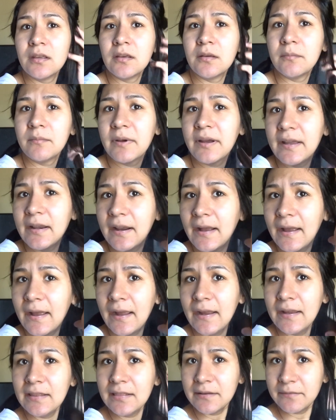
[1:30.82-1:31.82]
But I
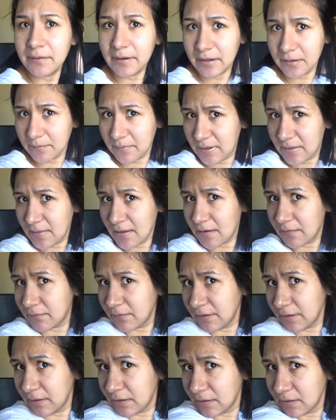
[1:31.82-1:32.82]
highly recommend that
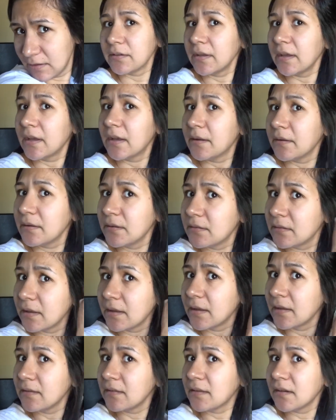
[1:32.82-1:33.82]
one. Yeah,
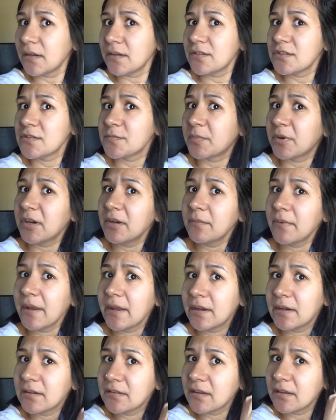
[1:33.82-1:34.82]
like I said, I just part my
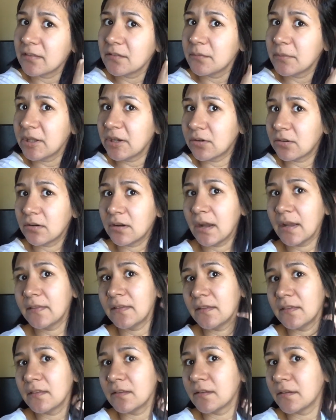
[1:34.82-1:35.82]
hair down the middle. And
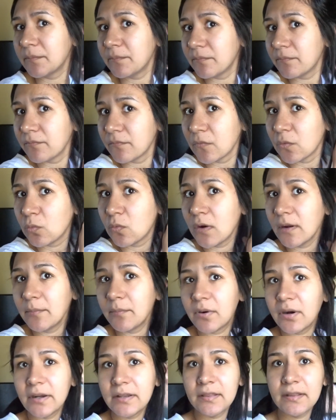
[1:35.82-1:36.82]
then the one
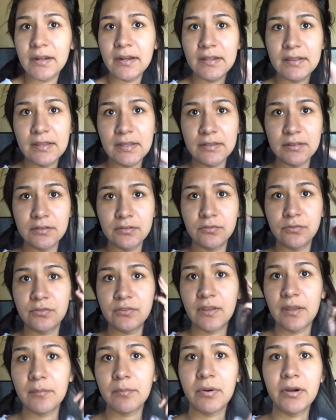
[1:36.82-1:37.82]
part that I let loose,
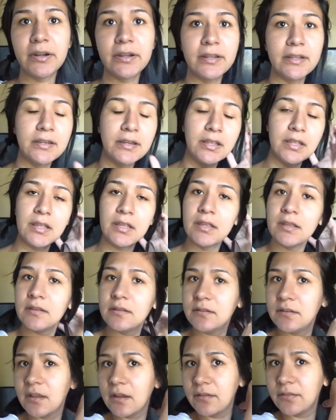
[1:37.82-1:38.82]
I part it
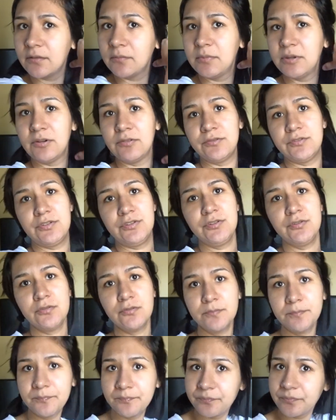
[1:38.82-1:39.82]
down the middle
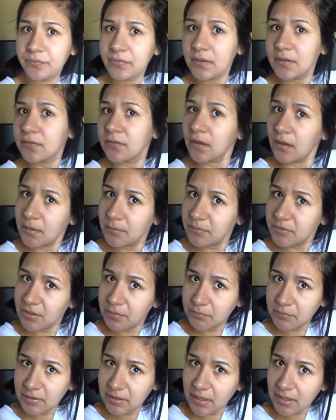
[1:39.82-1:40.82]
too. So I'm
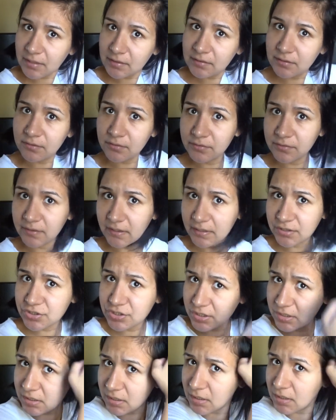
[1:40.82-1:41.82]
done with that little
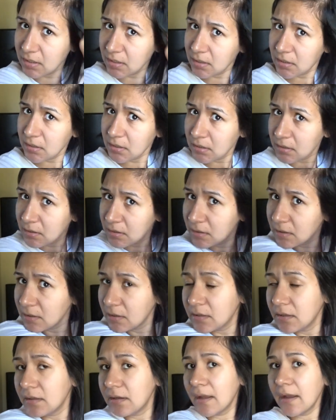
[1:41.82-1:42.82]
section.
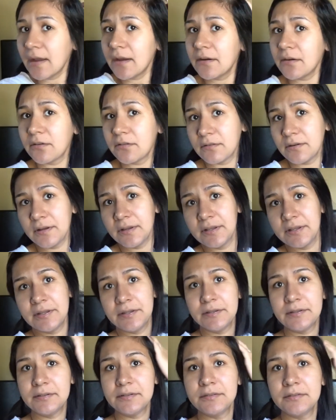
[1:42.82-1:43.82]
Now,
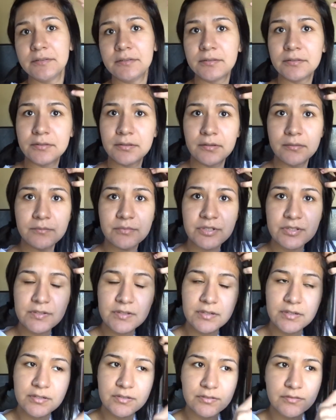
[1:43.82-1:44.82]
I'm just
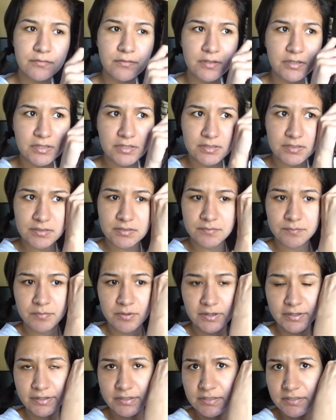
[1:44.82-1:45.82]
going to do this
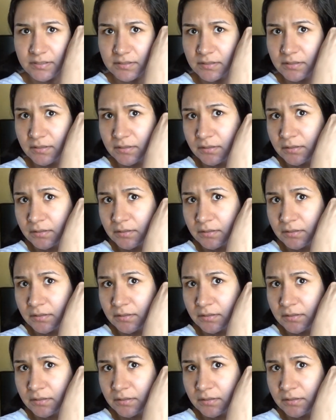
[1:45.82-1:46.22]
part.